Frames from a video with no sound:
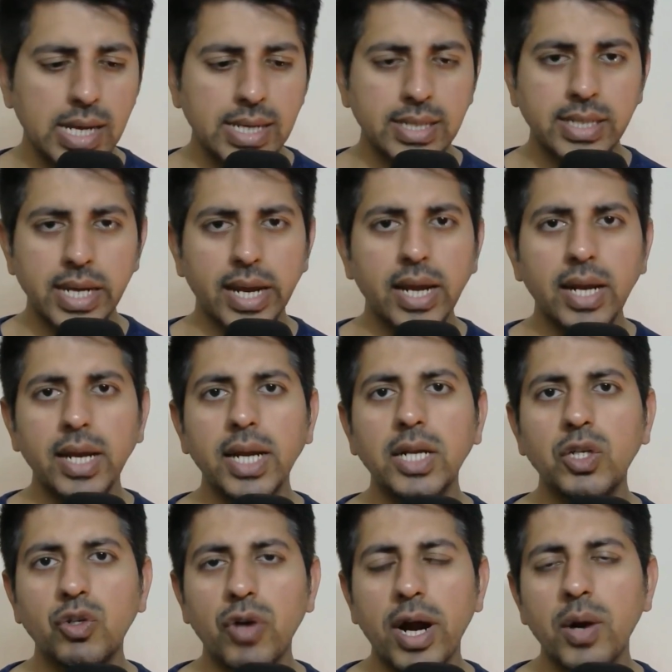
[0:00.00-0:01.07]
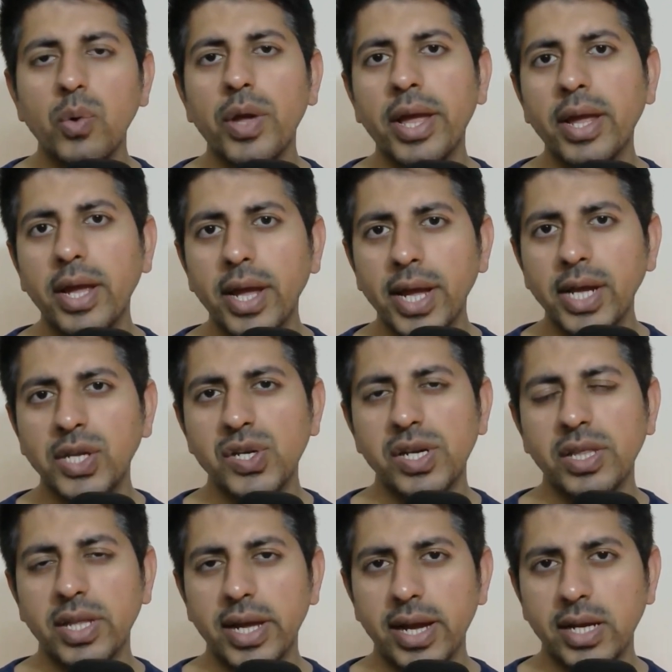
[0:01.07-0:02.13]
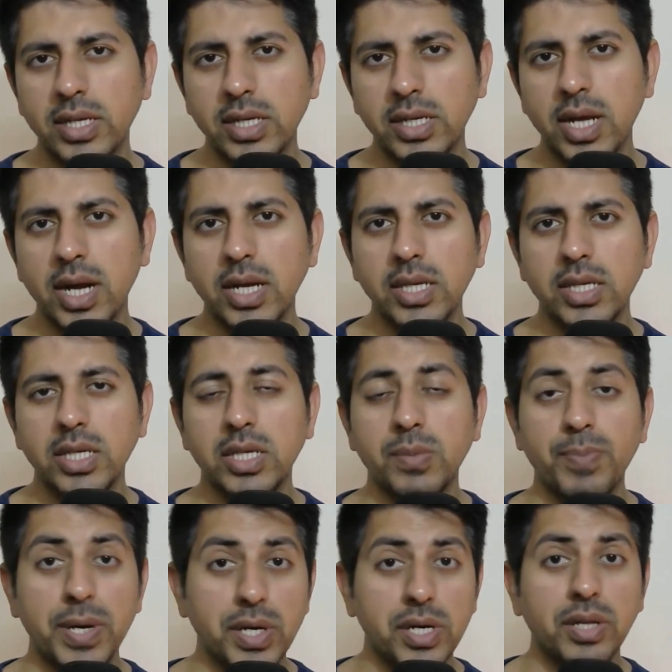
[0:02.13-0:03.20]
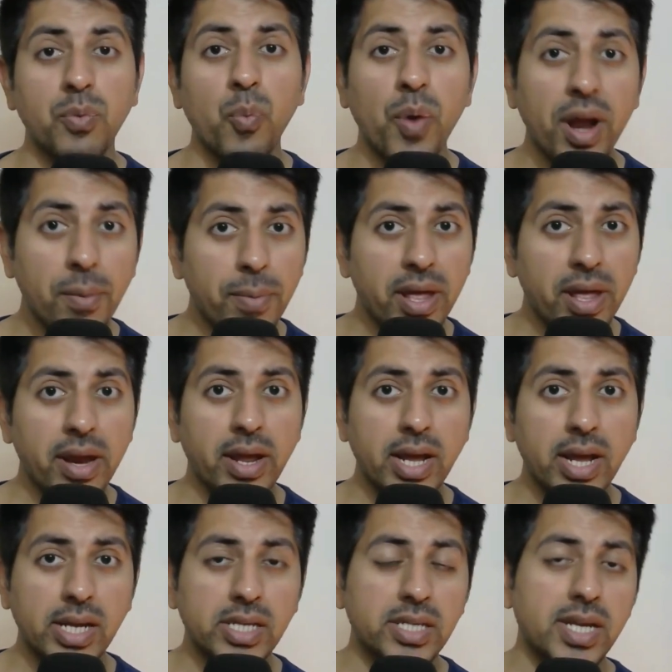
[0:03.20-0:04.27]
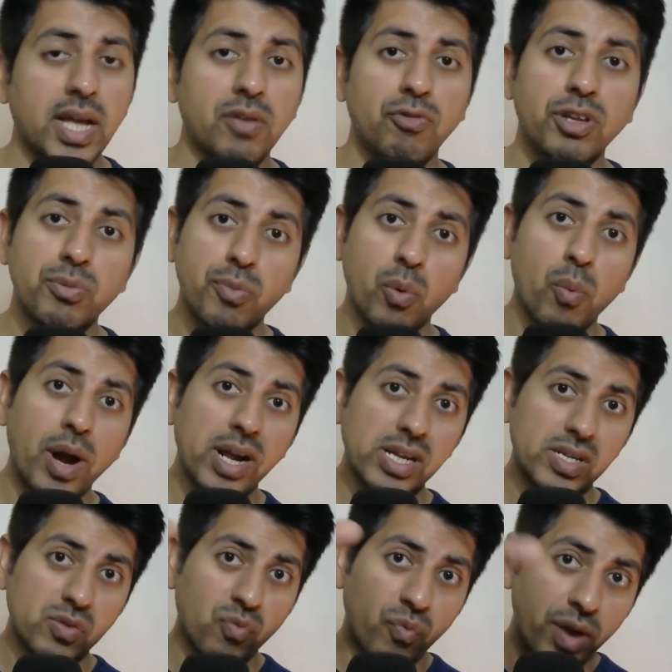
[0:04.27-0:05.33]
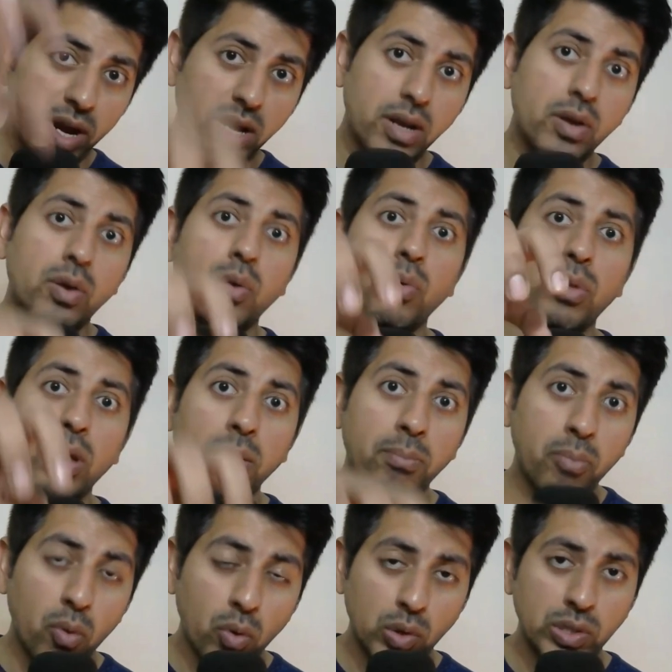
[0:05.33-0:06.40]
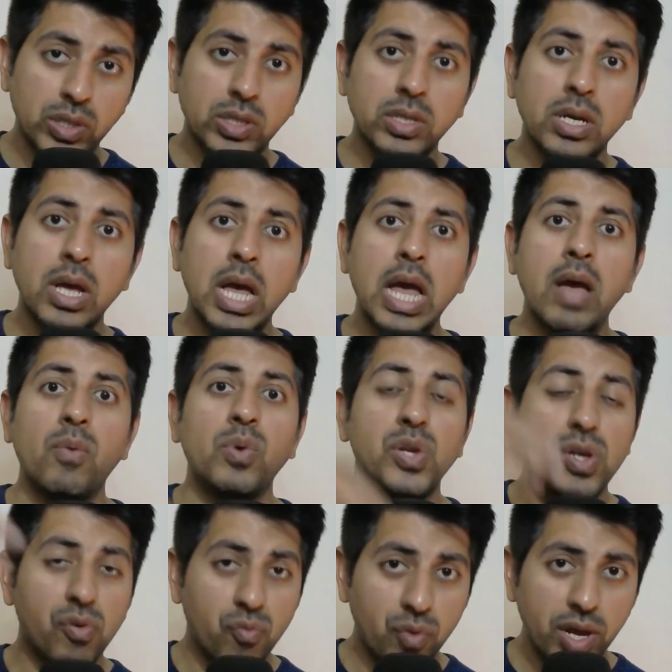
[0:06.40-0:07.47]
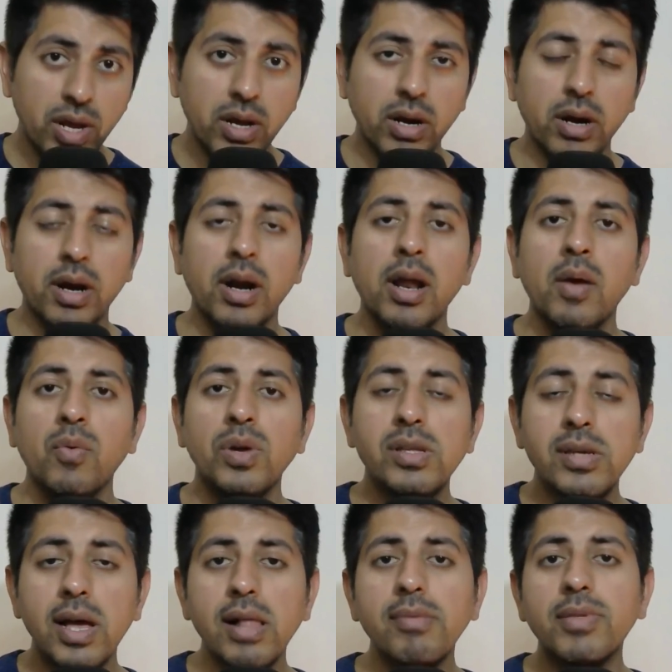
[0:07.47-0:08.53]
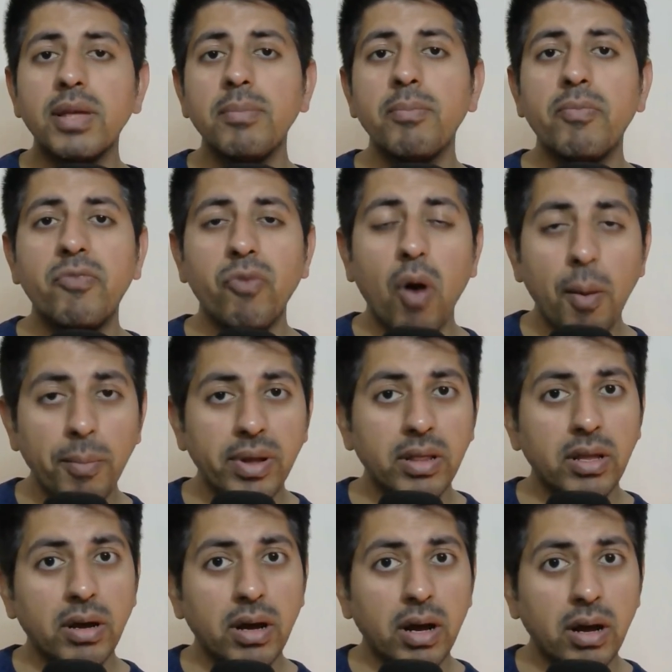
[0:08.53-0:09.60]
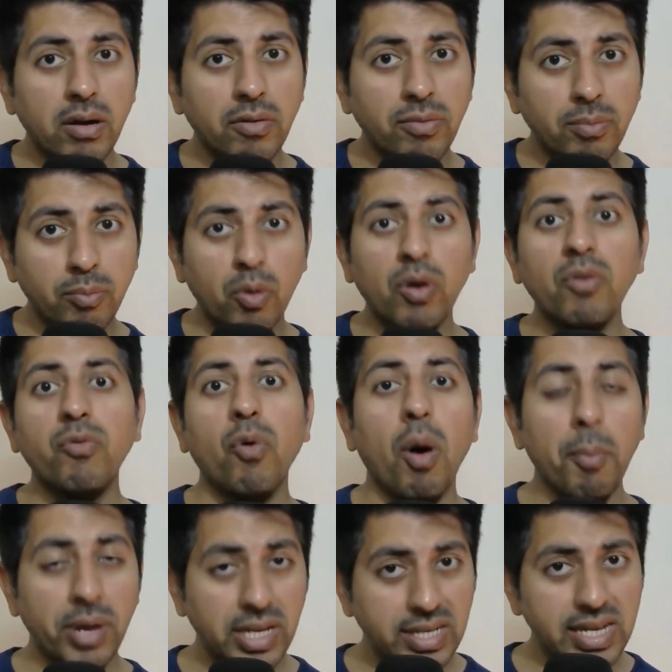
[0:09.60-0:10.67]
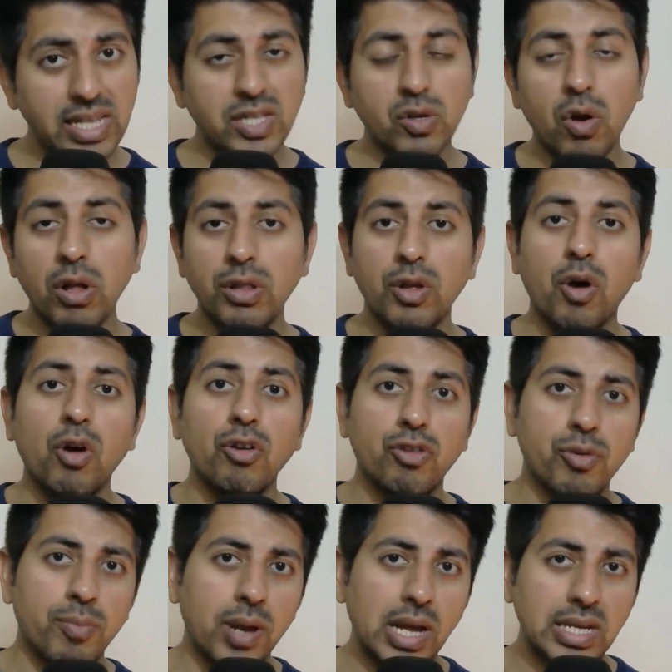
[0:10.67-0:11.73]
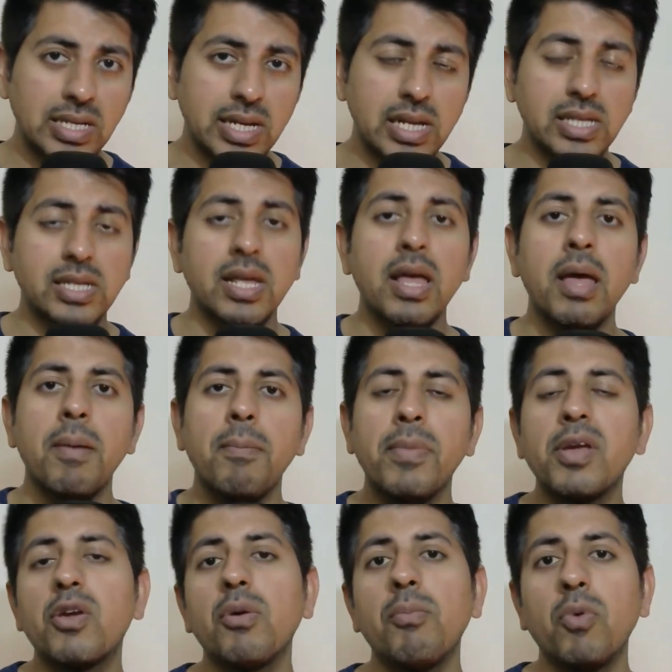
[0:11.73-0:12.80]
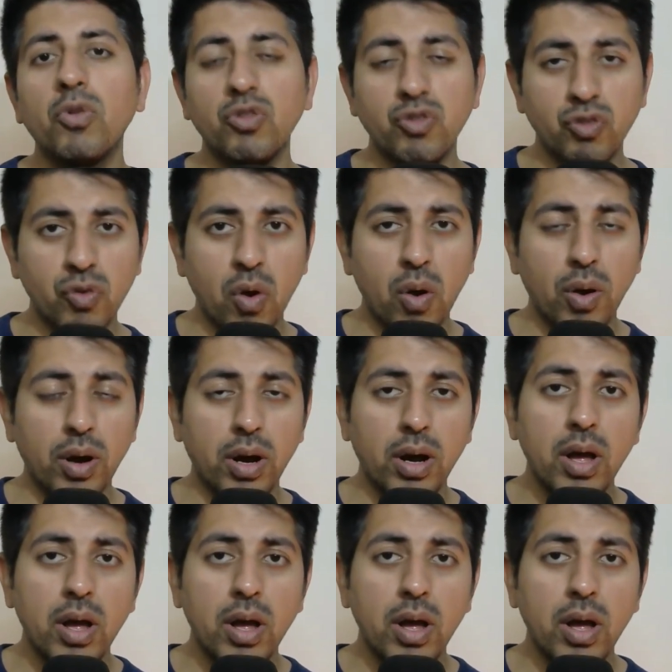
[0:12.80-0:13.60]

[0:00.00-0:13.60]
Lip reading: Secondly, try to engage in the exercises, especially the weight-bearing exercise, which provides weight to the bones which are weaker, which helps in forming the bone-forming cells called the osteoblast cells, make your bones stronger.